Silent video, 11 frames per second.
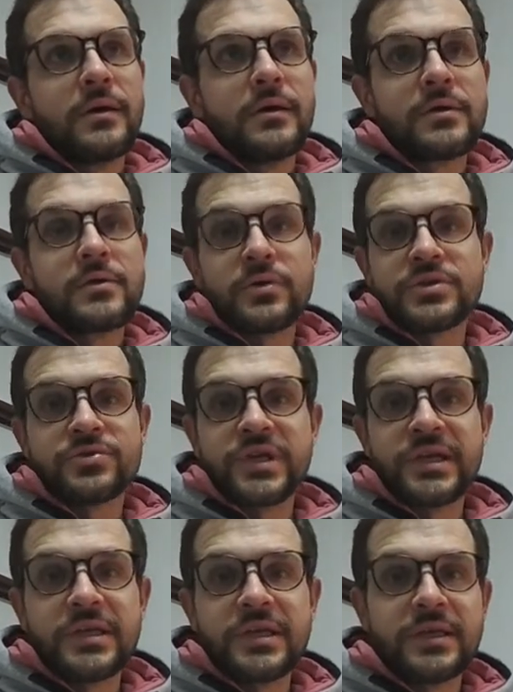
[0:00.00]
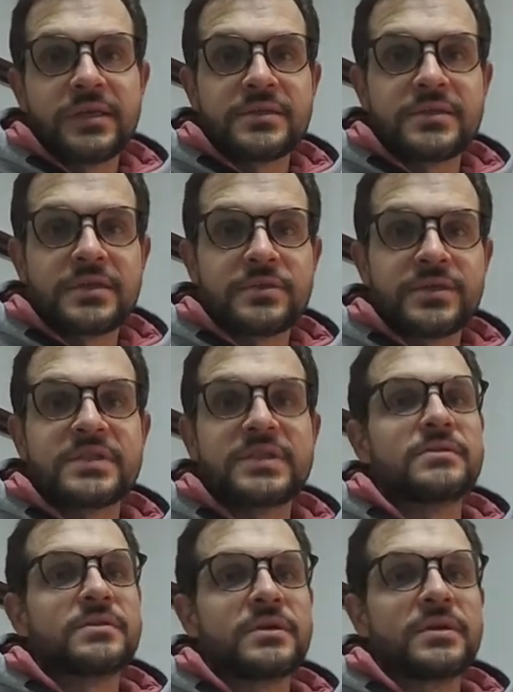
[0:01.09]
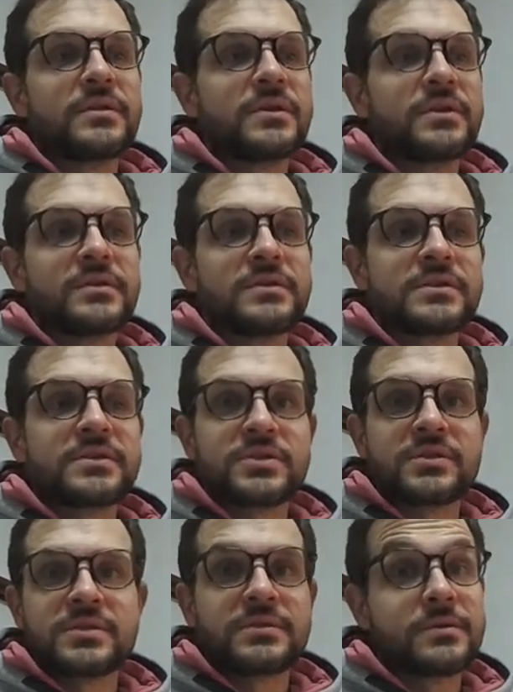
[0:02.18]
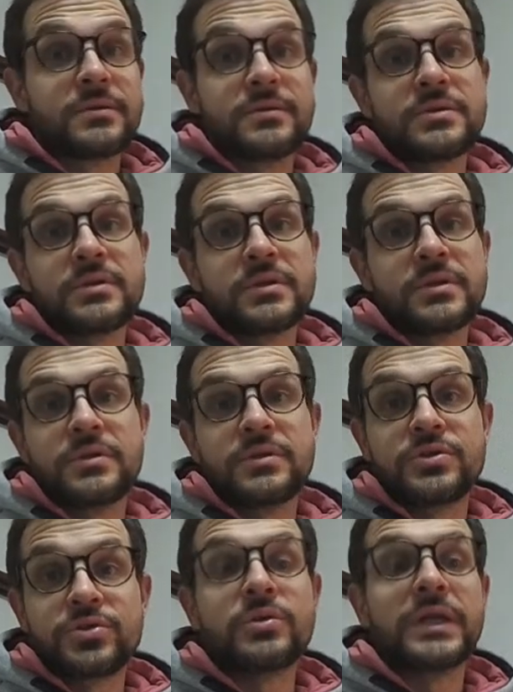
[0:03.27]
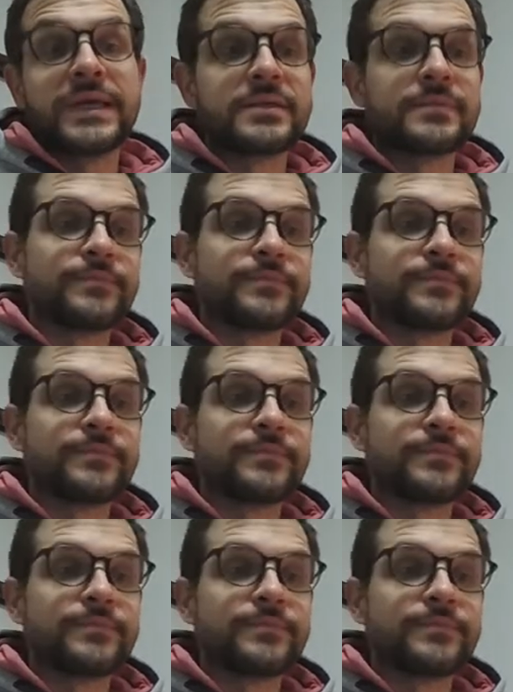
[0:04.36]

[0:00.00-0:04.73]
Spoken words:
cross training, etc, and then it's just usually too late.